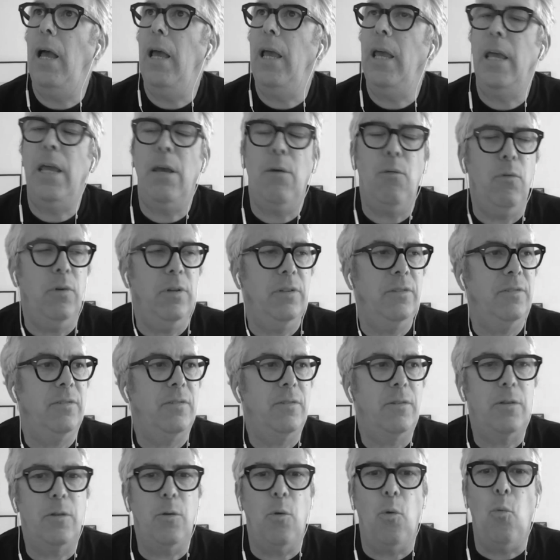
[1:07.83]
It
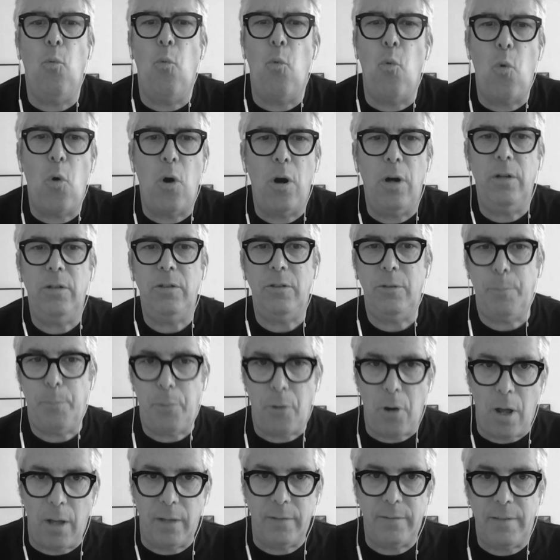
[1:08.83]
was the worst
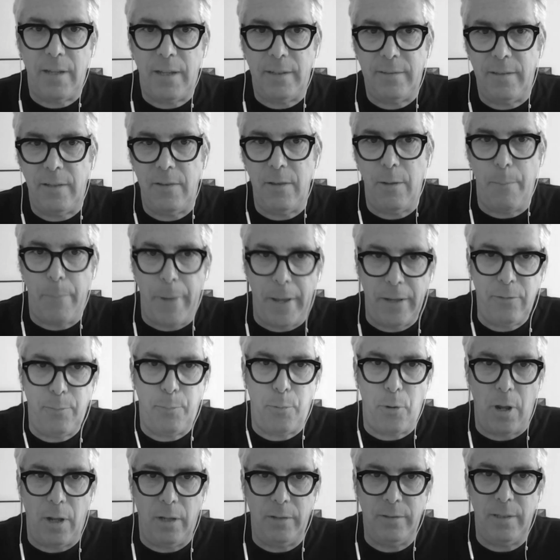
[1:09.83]
process and the best
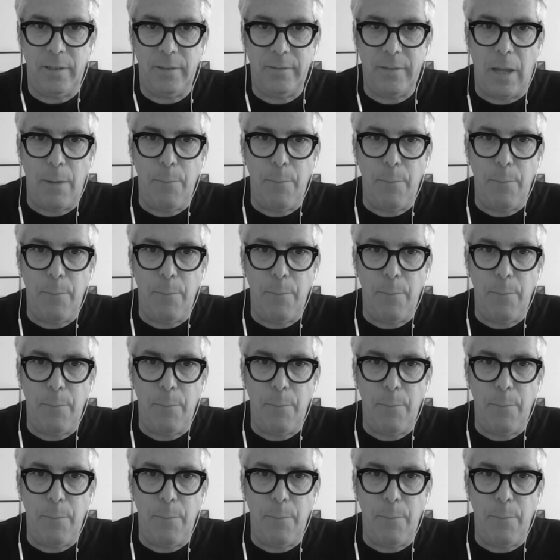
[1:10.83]
process.